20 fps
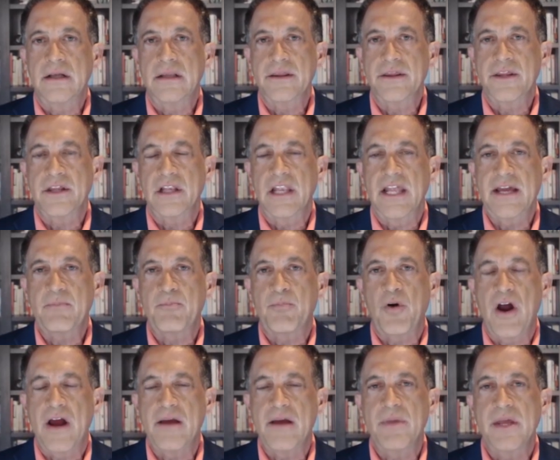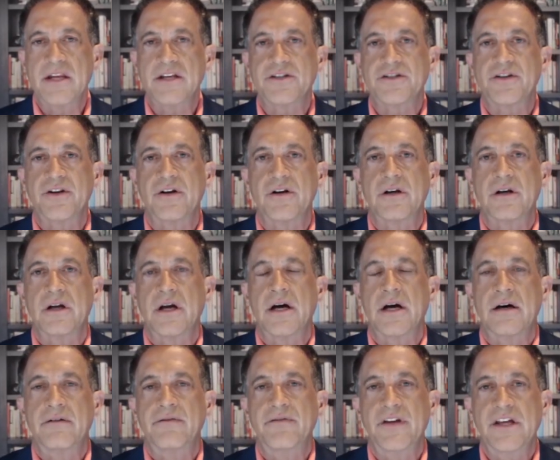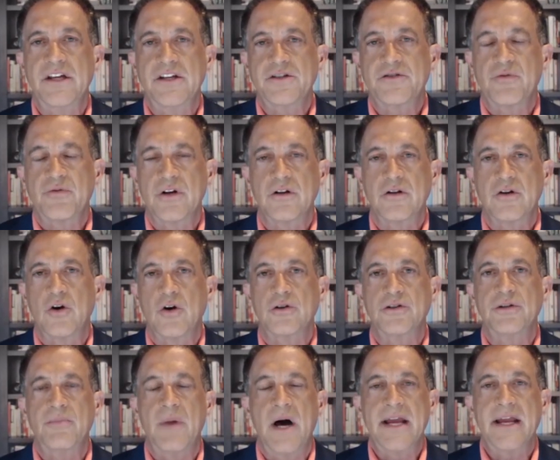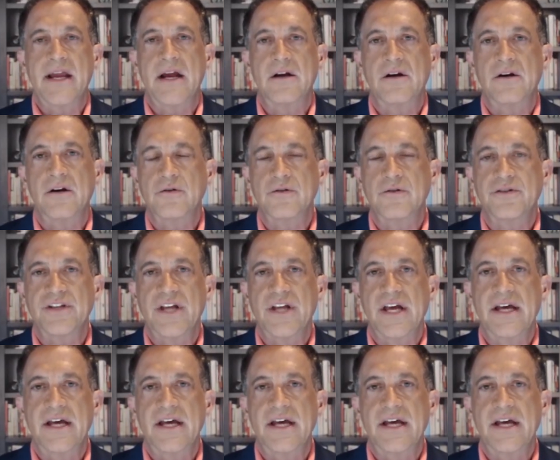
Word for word: uh, the late Prime Minister of Israel, Golda Meir, who